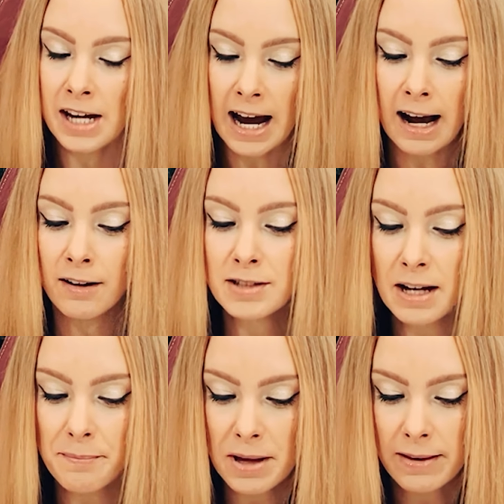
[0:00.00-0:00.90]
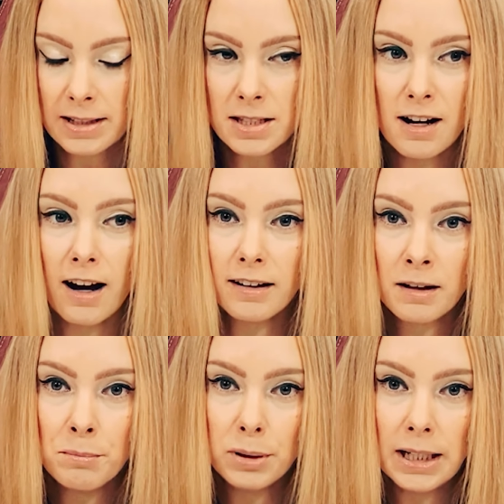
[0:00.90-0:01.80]
to have something that's not
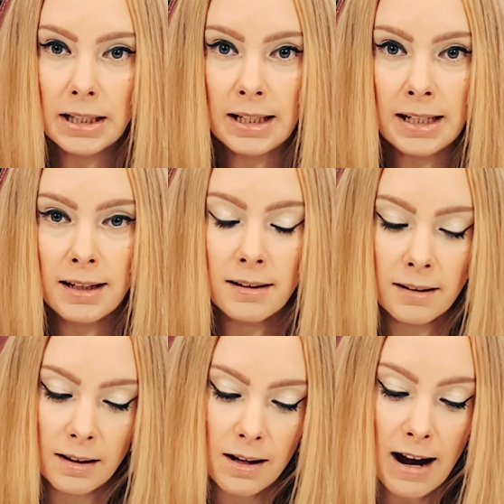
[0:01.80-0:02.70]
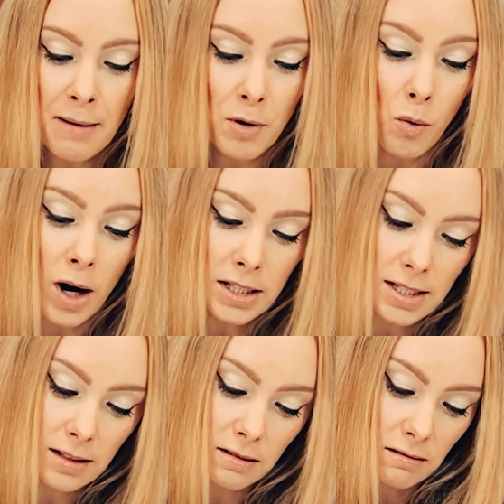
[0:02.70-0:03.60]
completely Emma
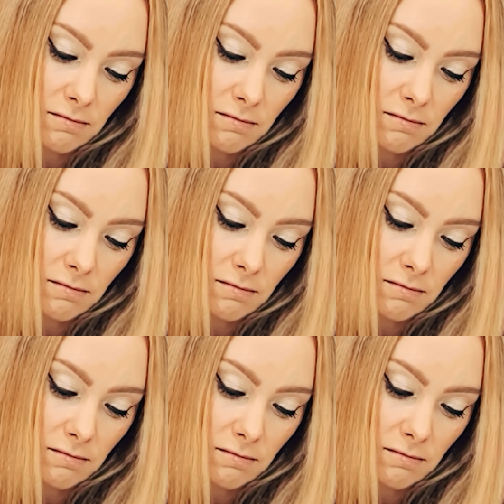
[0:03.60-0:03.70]
Watson.